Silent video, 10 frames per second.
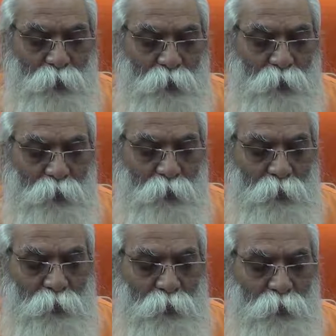will
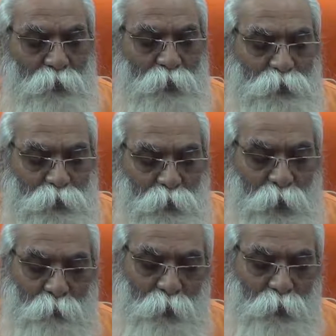
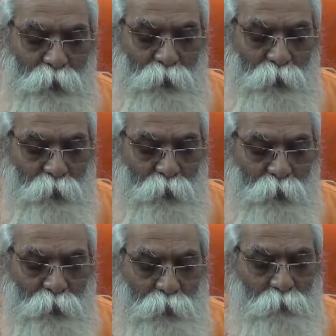destroy, but
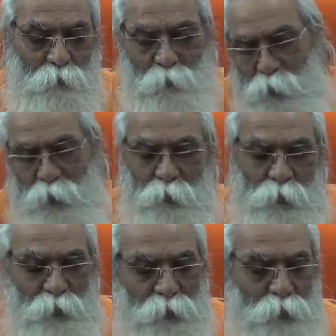body
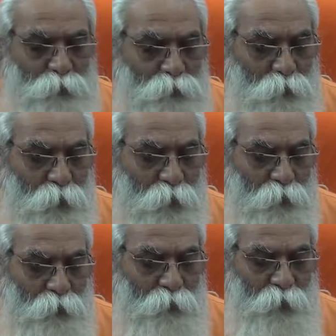only destroy,
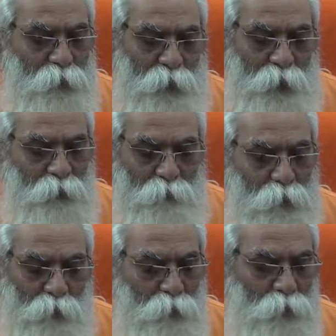that
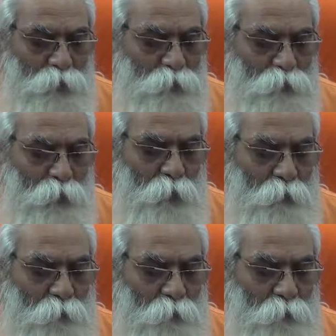Atma not destroy.